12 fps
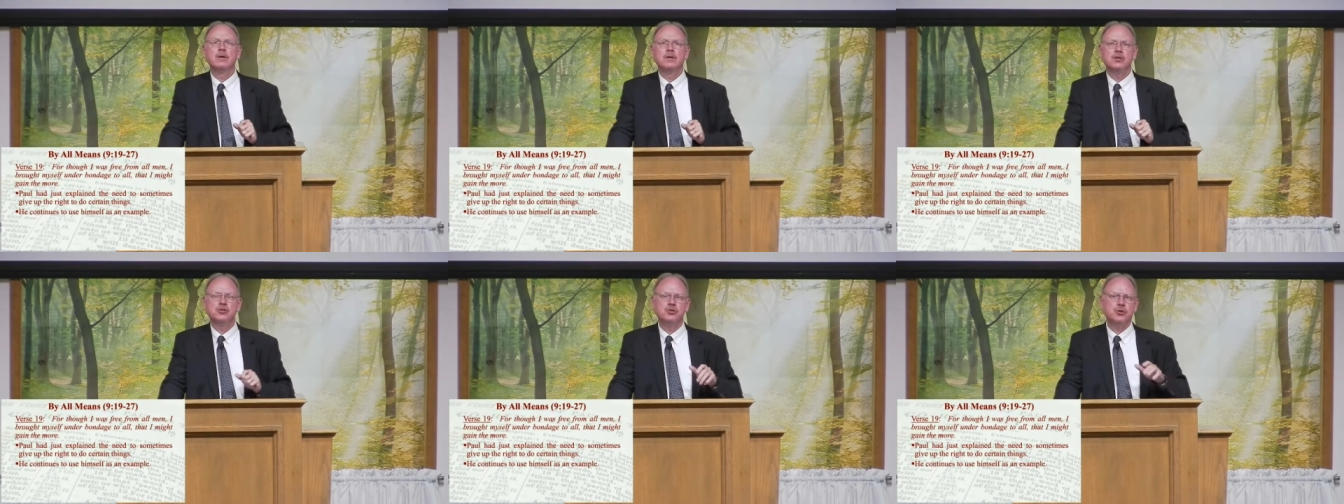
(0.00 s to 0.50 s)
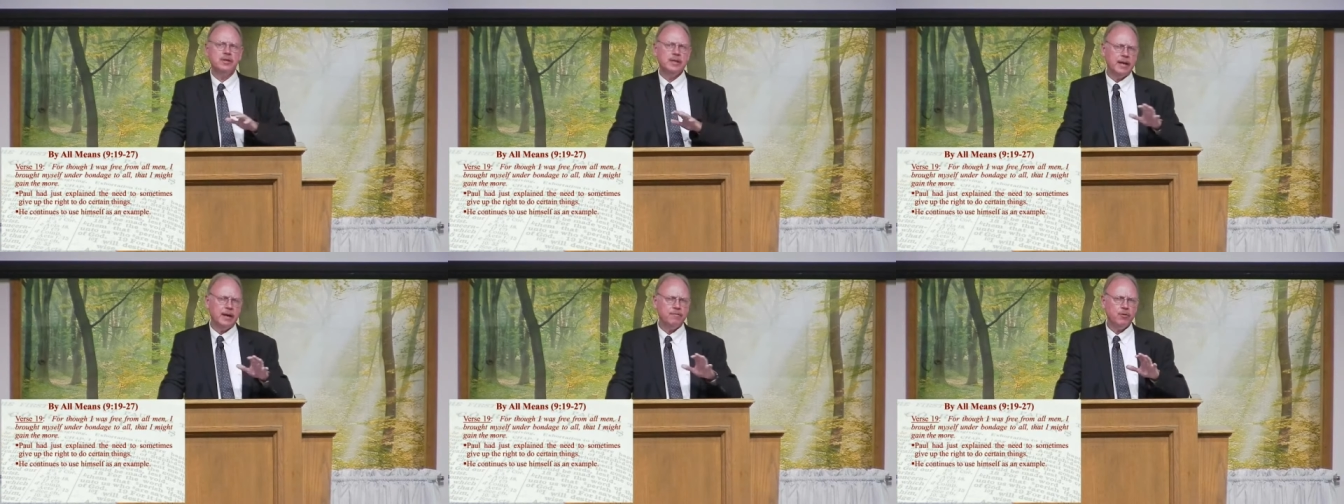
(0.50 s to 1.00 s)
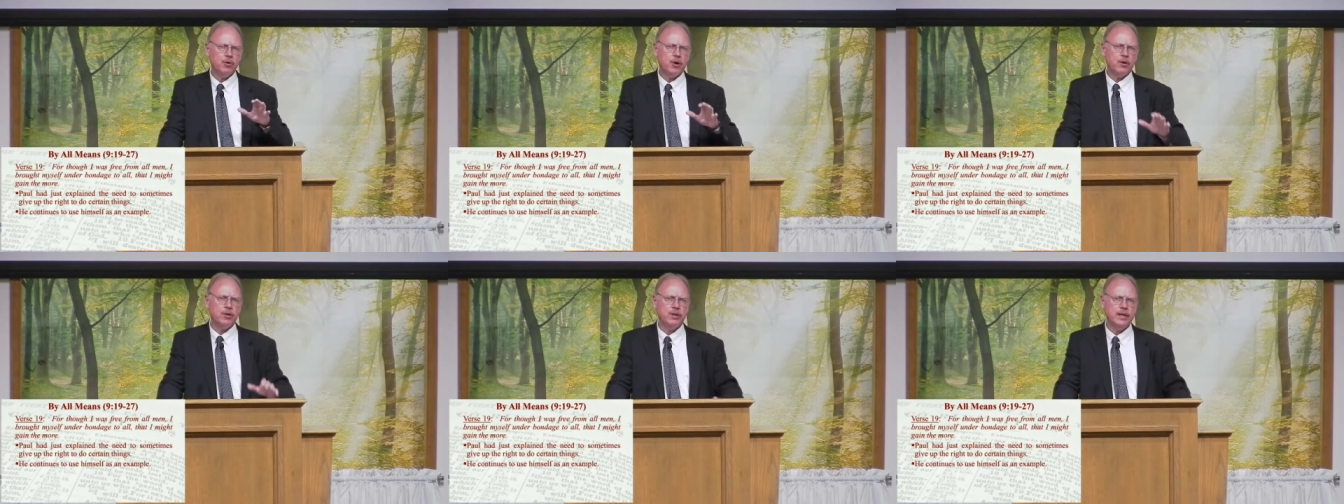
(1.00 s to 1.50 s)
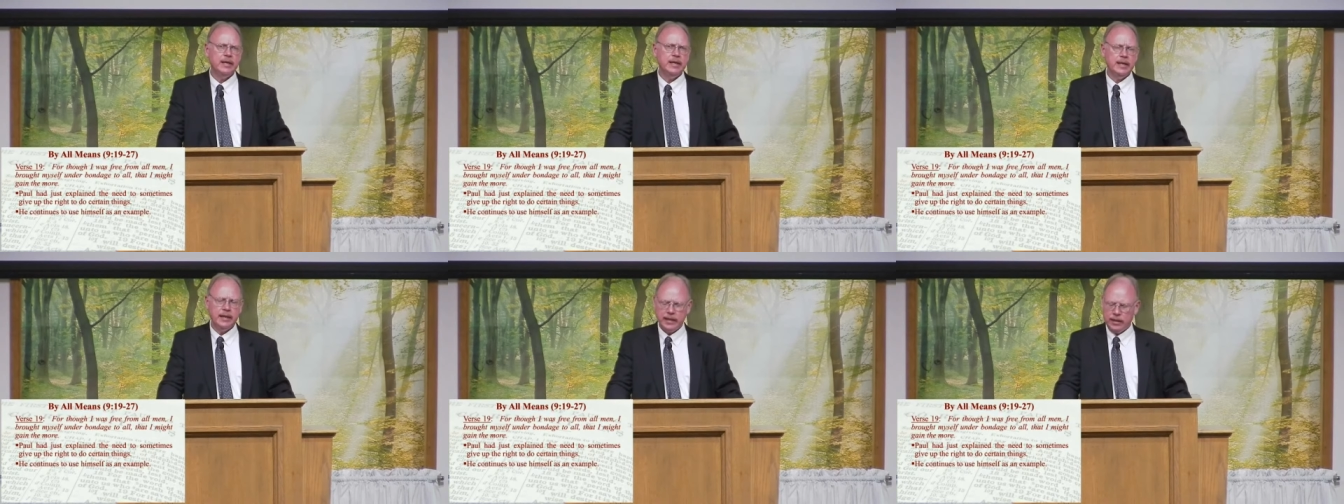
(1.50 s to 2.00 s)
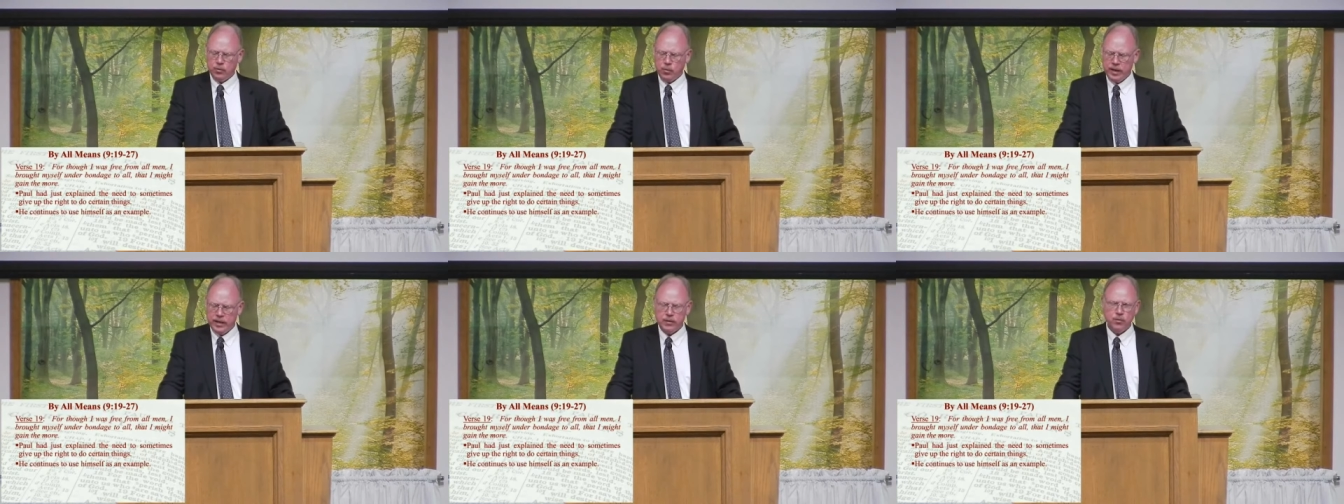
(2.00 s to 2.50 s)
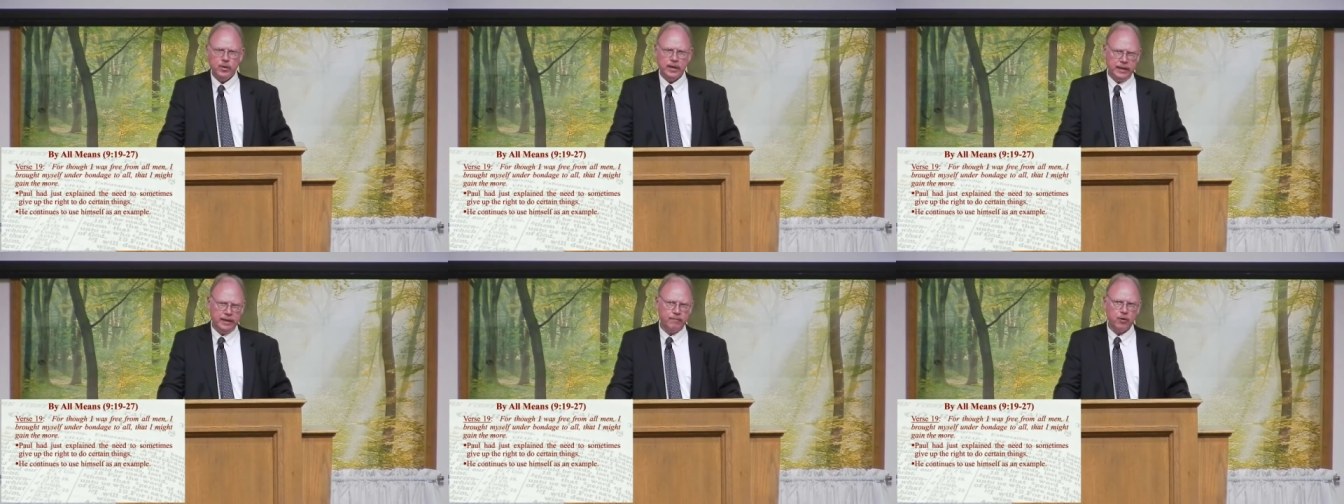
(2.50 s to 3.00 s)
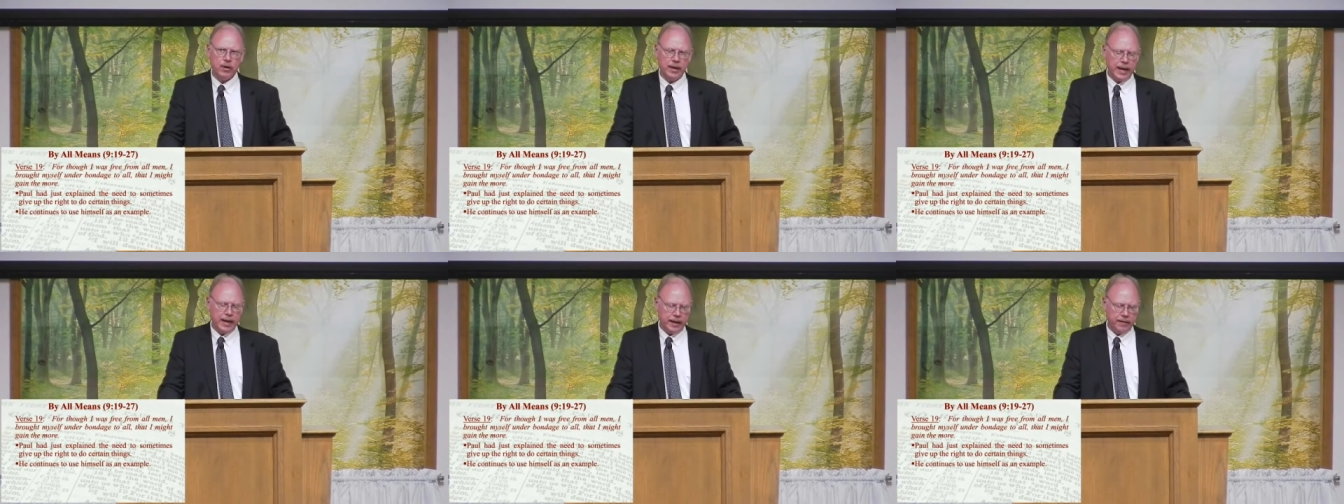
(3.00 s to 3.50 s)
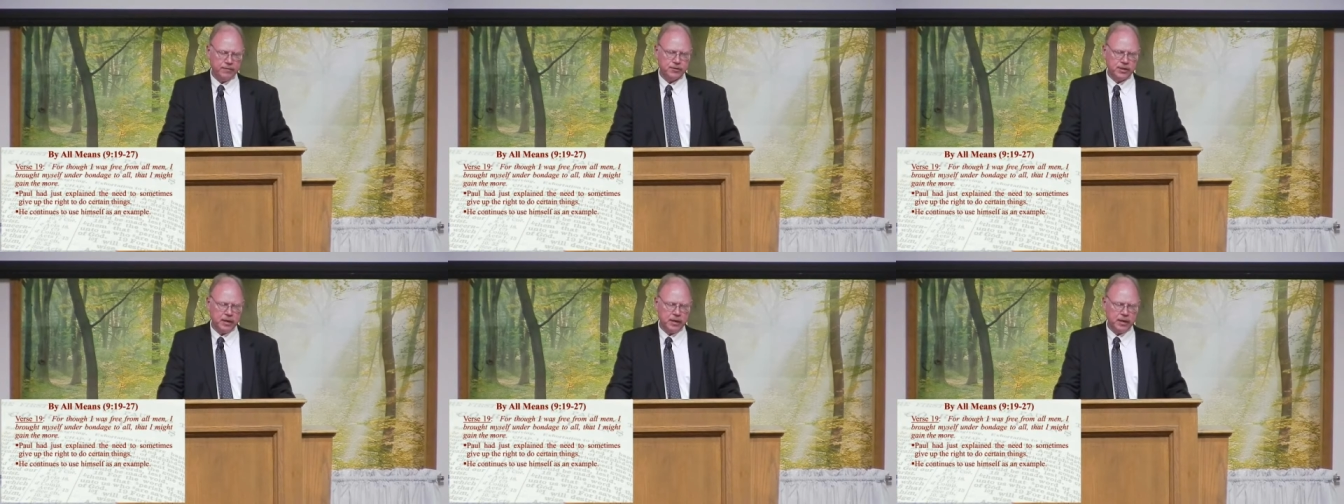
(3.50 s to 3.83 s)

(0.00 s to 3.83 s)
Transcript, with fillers: that should govern our thinking and the way that we live our lives.